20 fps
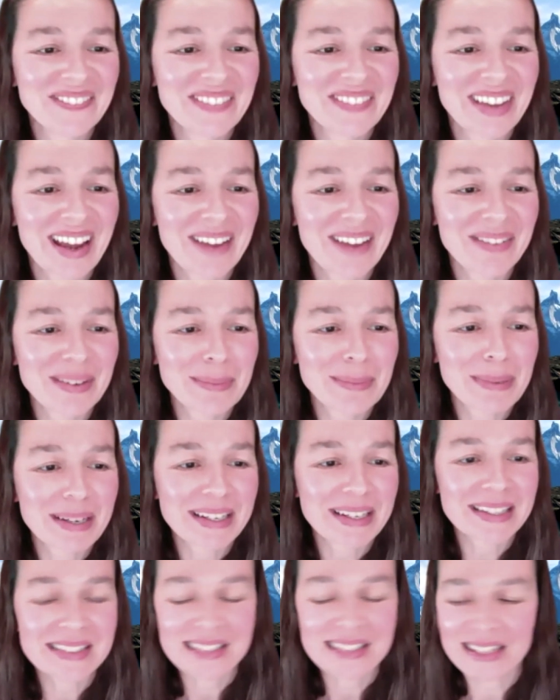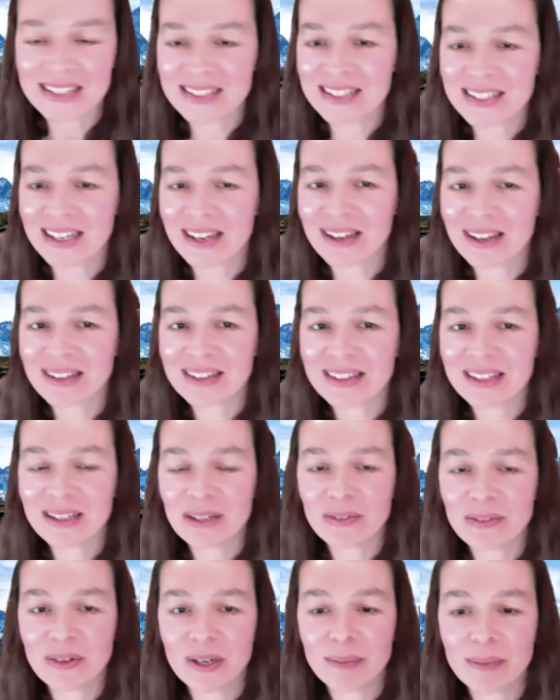everybody says uh, thank
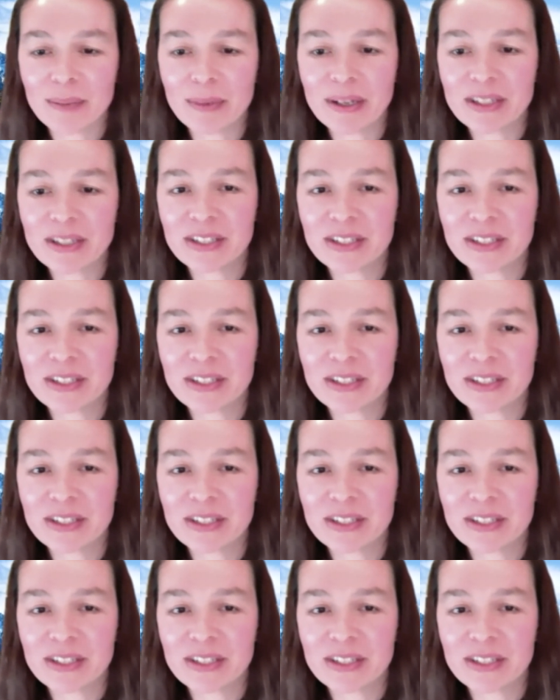you very much.